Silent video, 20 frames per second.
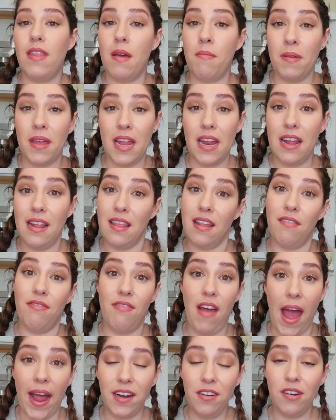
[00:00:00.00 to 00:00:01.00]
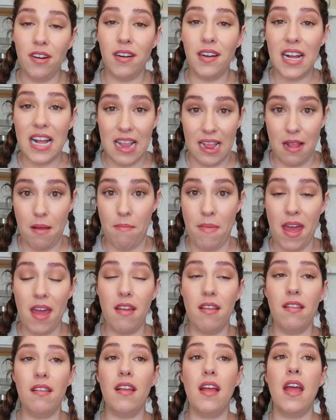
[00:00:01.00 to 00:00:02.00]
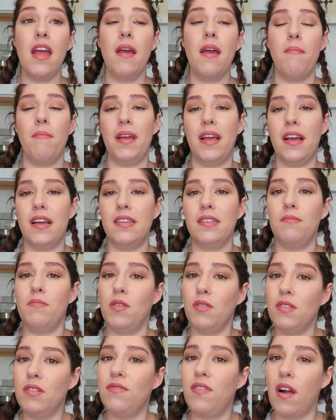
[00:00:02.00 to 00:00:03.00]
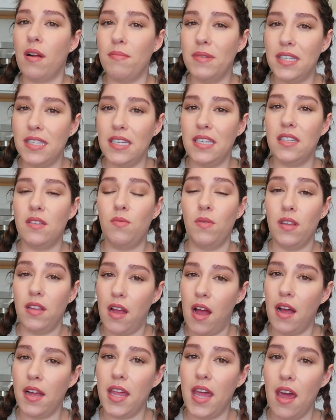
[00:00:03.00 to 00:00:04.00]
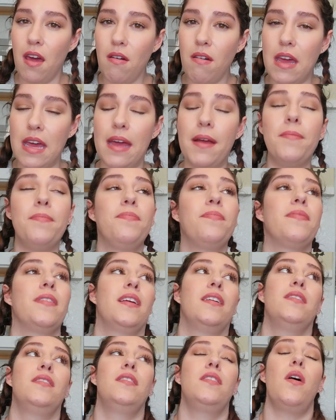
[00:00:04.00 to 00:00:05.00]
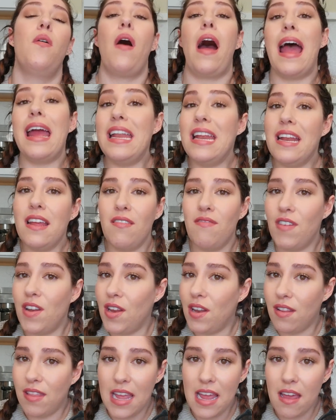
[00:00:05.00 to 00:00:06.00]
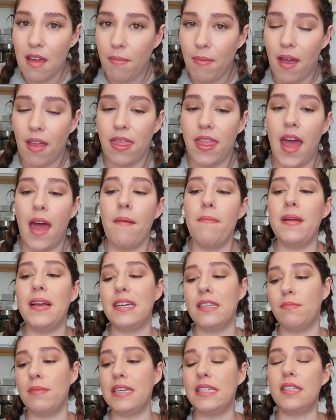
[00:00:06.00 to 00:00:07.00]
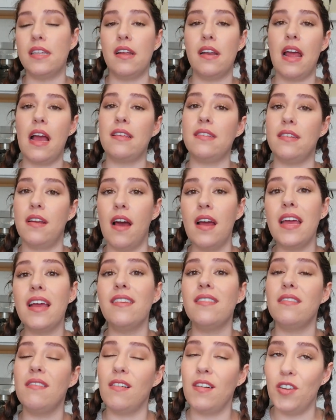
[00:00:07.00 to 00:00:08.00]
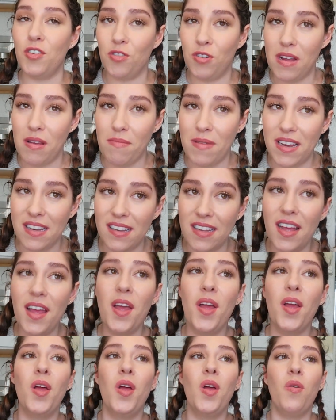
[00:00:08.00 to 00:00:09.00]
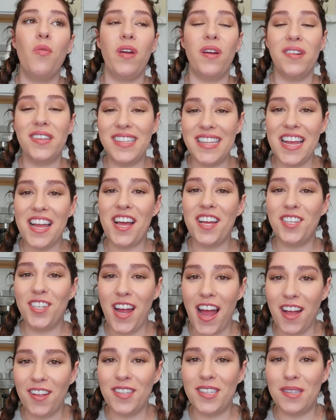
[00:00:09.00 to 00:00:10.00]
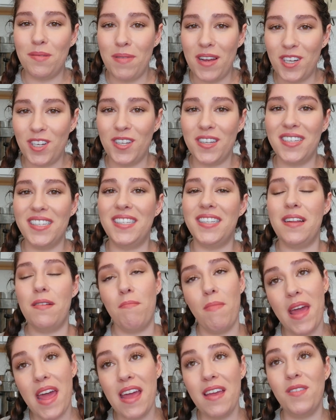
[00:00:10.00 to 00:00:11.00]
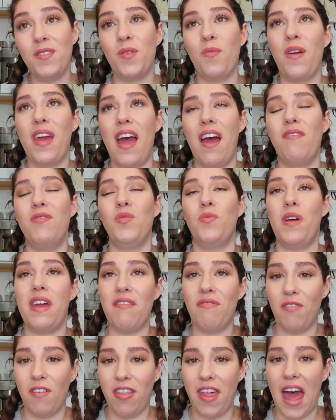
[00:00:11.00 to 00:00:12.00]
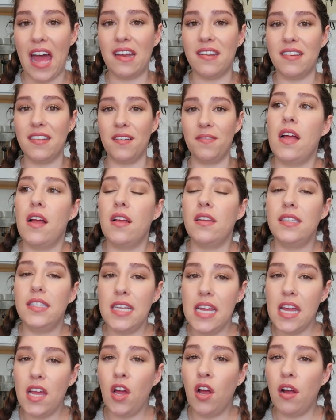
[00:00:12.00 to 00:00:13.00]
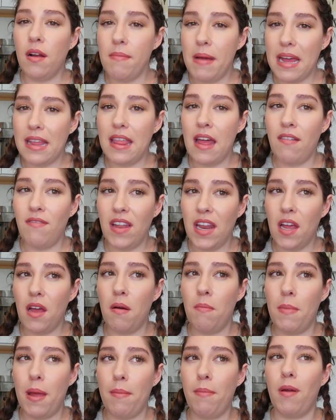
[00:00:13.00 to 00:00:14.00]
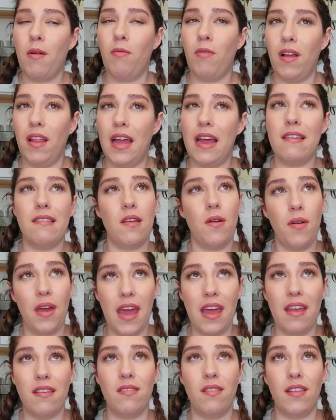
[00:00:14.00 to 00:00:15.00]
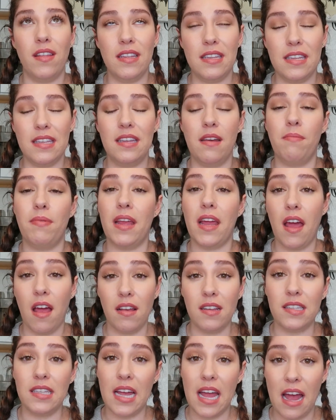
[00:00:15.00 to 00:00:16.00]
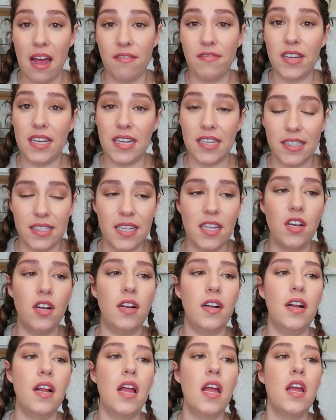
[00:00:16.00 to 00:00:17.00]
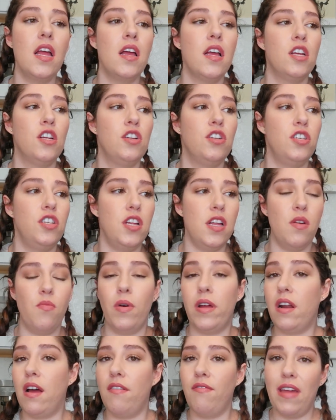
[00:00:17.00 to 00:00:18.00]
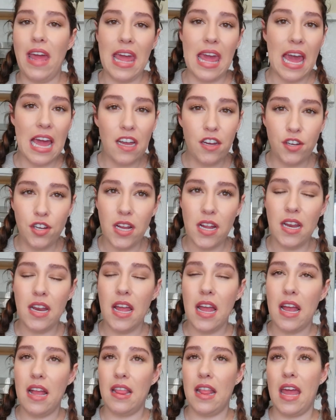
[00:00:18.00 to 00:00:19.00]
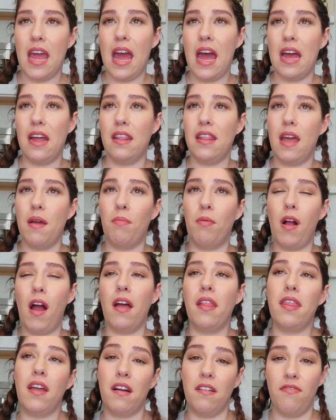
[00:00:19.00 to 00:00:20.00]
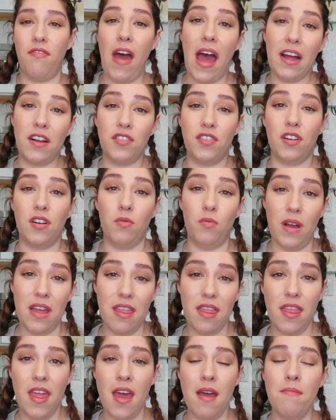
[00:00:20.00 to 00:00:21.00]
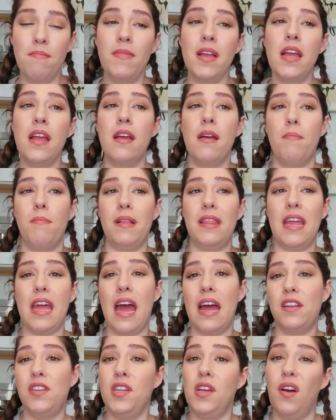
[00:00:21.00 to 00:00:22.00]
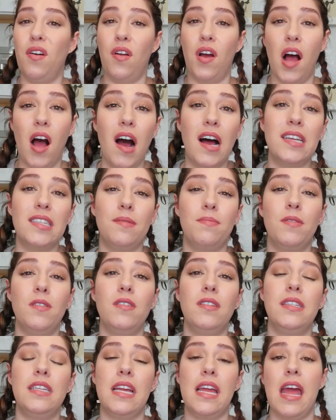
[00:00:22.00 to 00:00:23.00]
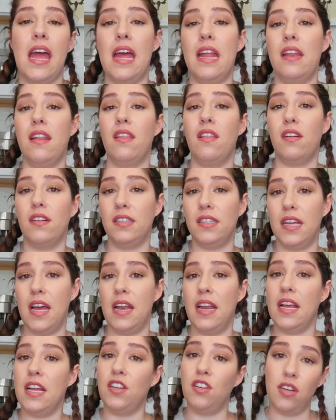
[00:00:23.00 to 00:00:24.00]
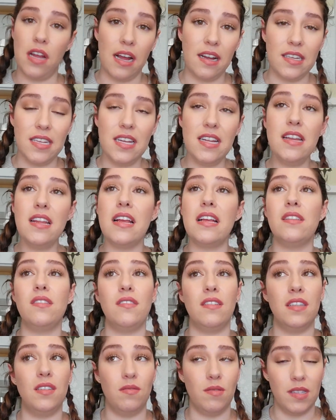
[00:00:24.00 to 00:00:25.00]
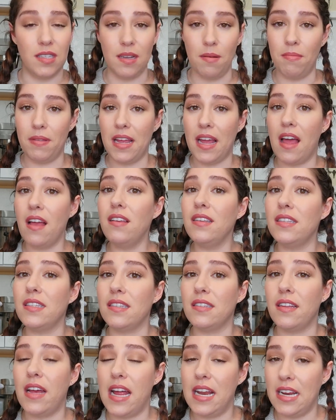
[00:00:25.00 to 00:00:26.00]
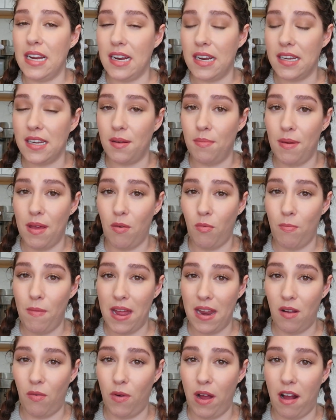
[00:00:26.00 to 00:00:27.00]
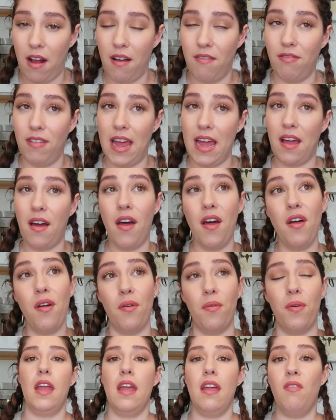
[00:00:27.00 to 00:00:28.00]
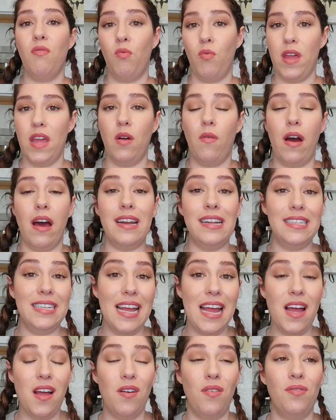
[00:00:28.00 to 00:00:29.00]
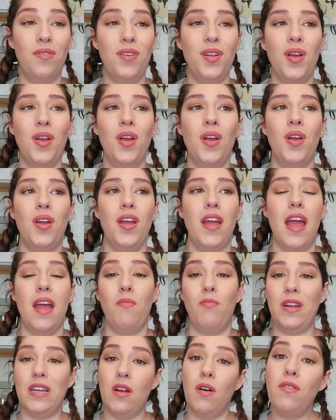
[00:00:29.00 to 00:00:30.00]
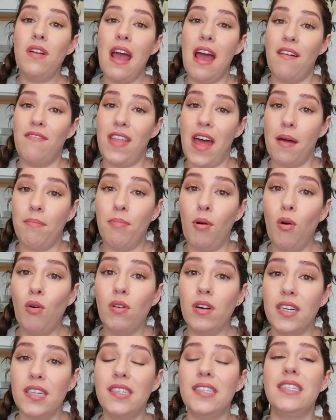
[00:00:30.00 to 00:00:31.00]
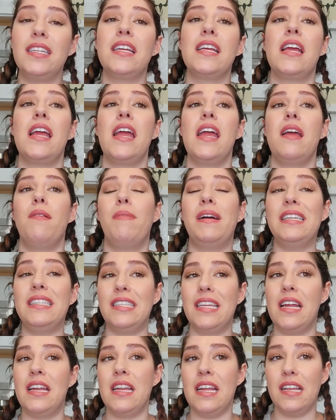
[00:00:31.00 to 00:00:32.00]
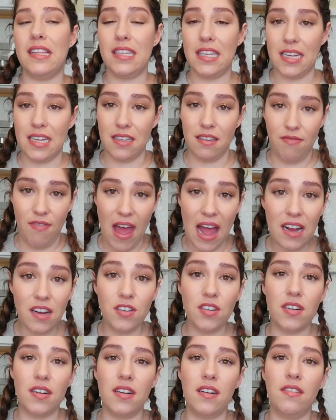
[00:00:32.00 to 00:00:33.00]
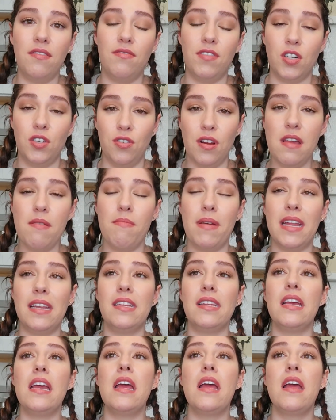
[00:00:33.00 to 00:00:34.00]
them getting the factor in the mail because most pharmacies will not carry it. So I didn't even think about that because my son has not yet started treatment. We are seeing a child specialist in May, so we have to wait for that. Seeing her make that video made me realize, okay, so this is something else I have to consider. She went on vacation and they brought their factor with them, but they had to go to a hospital to get their son injected. And so this was something else I needed to be made aware of, like, oh, if we go out of town and we don't have that port and my son needs his factor for treatment,